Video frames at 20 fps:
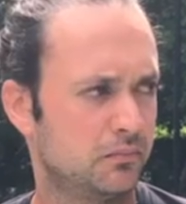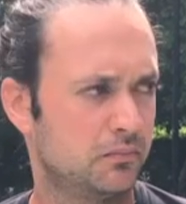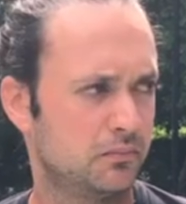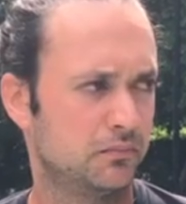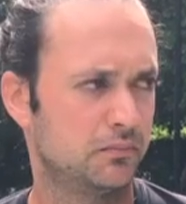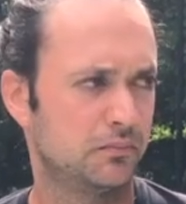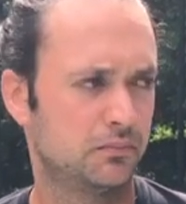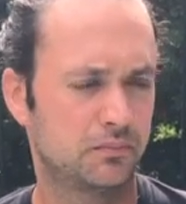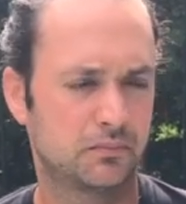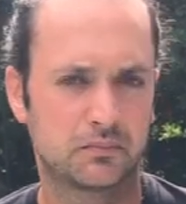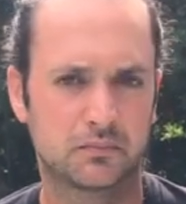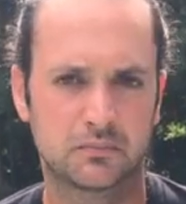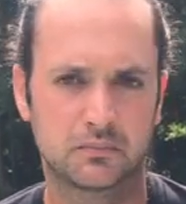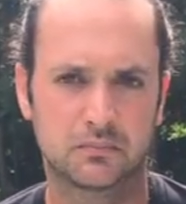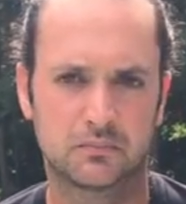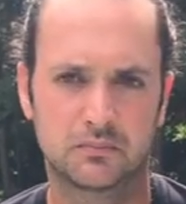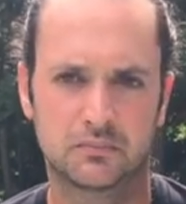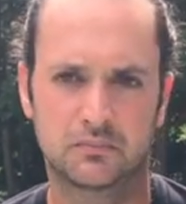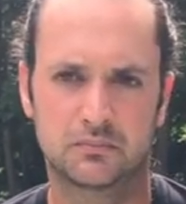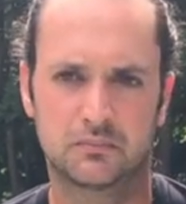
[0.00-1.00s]
But after the
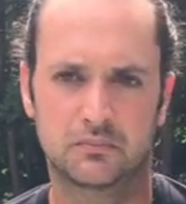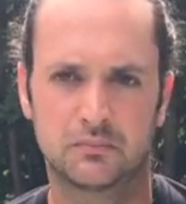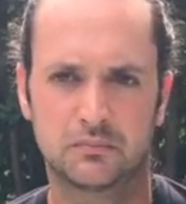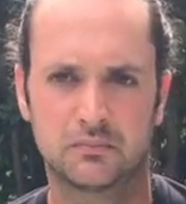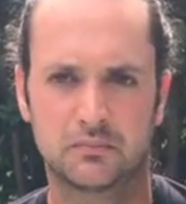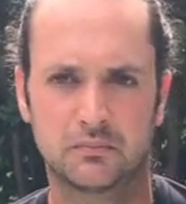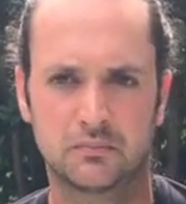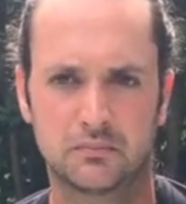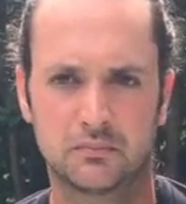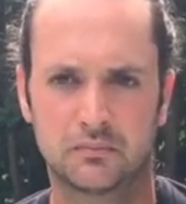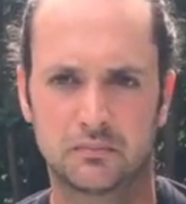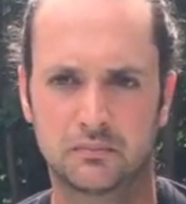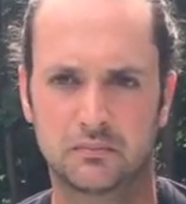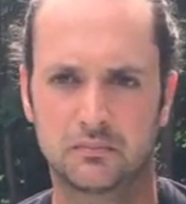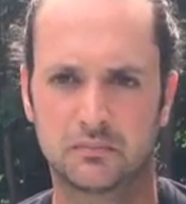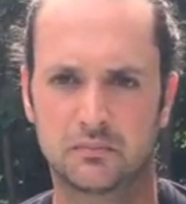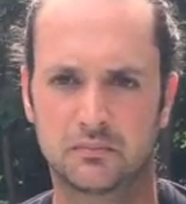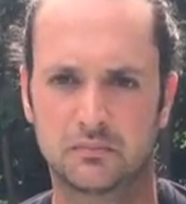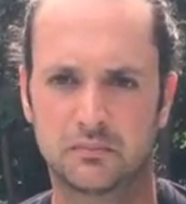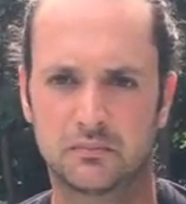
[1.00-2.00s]
session, he wondered,
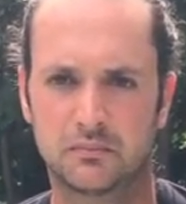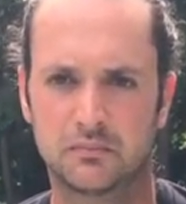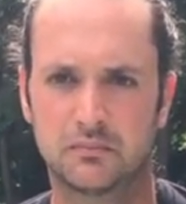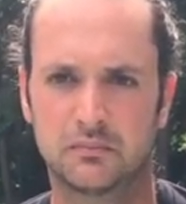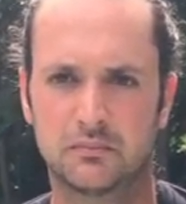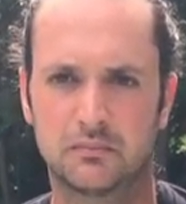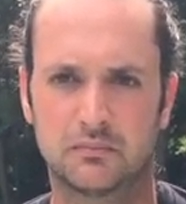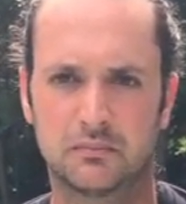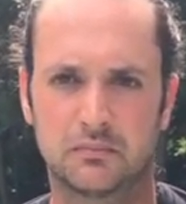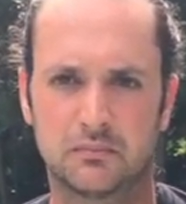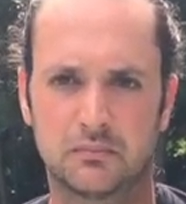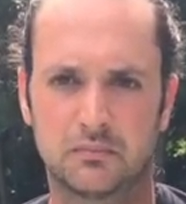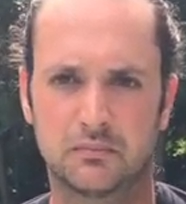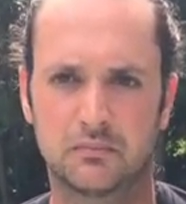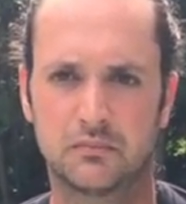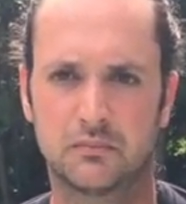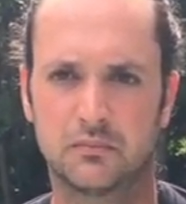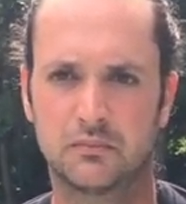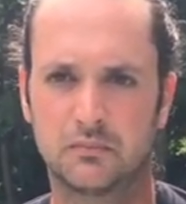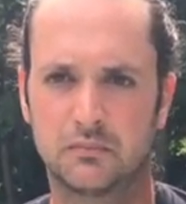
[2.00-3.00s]
will I
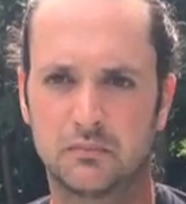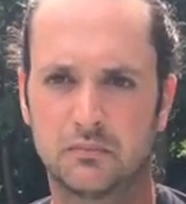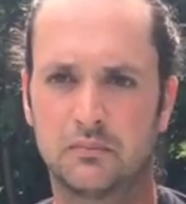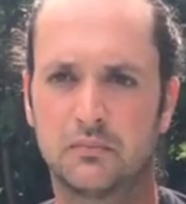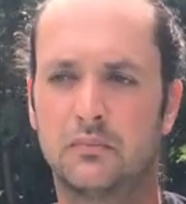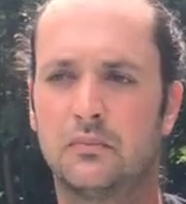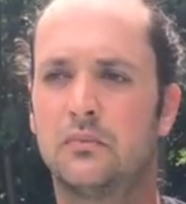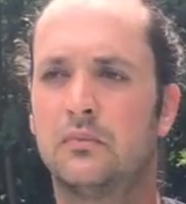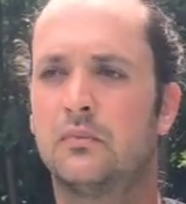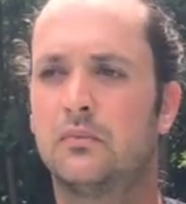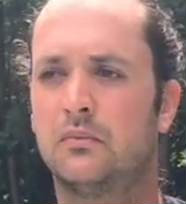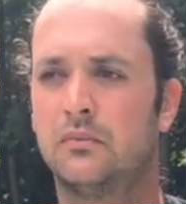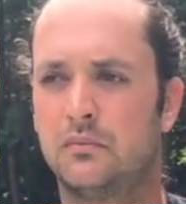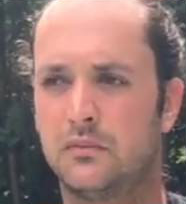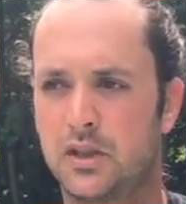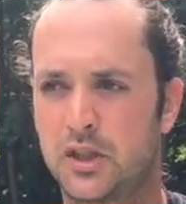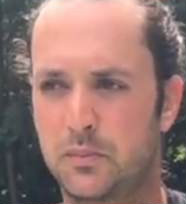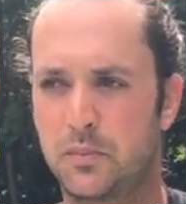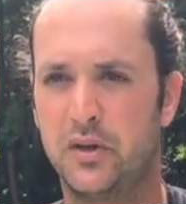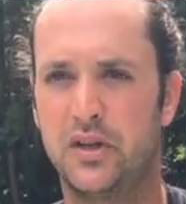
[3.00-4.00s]
ever
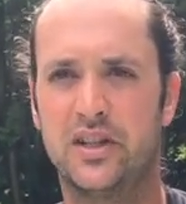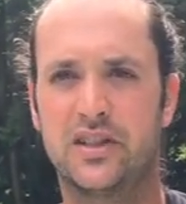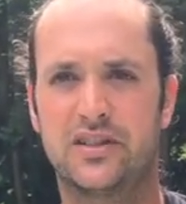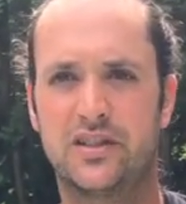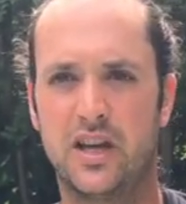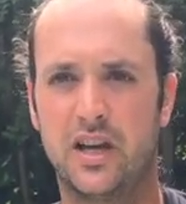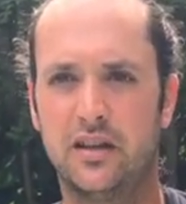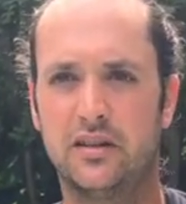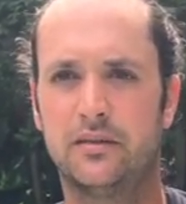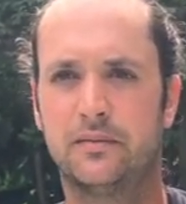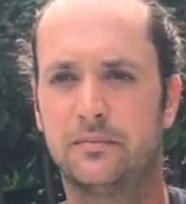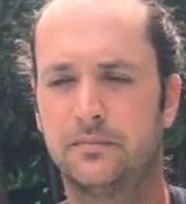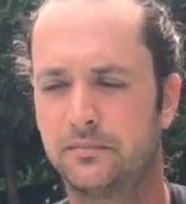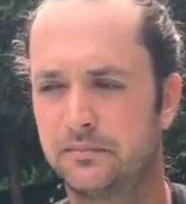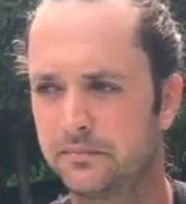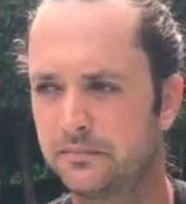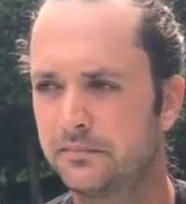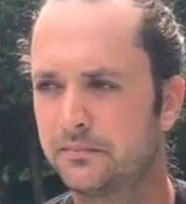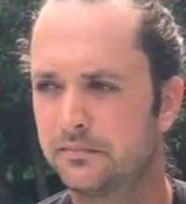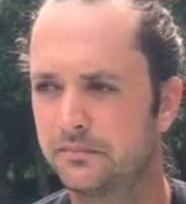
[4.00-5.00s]
have this feeling
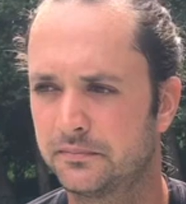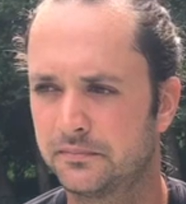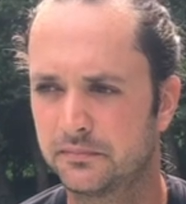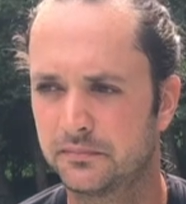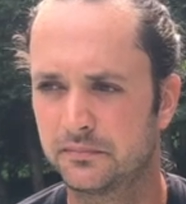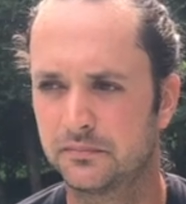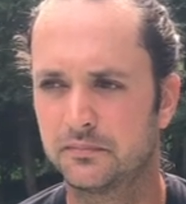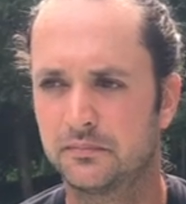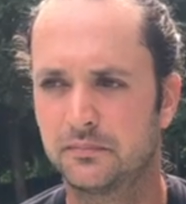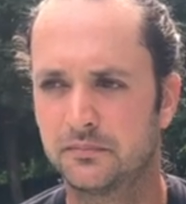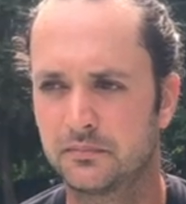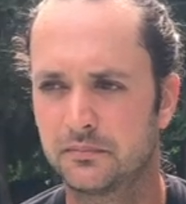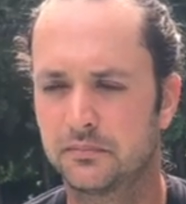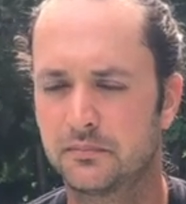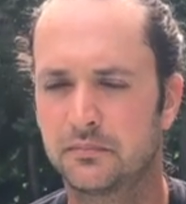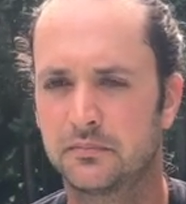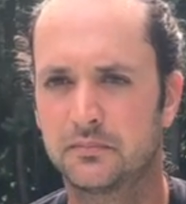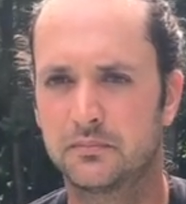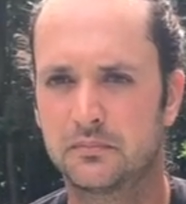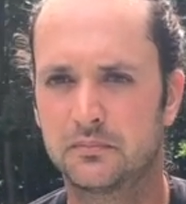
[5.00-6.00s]
again? I don't know. You
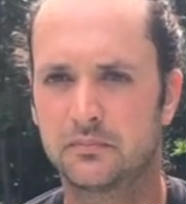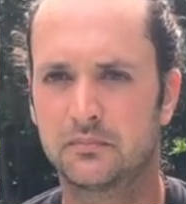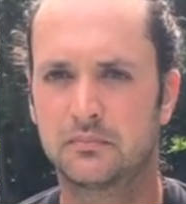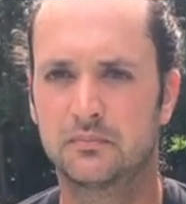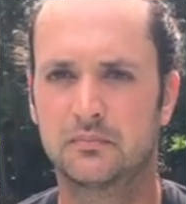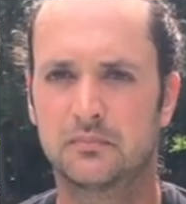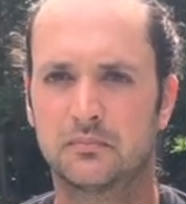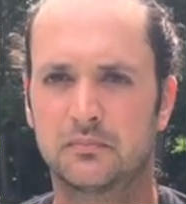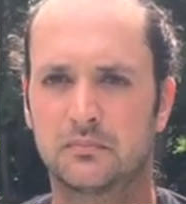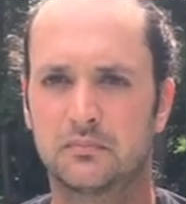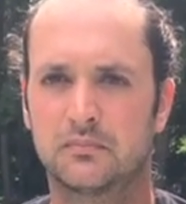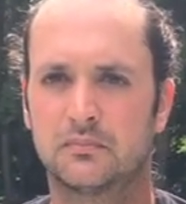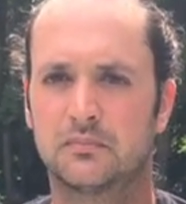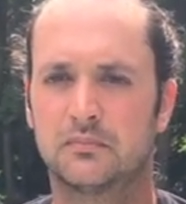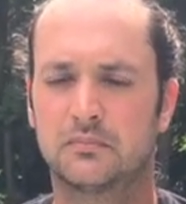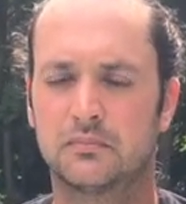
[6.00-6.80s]
know, he didn't trust it.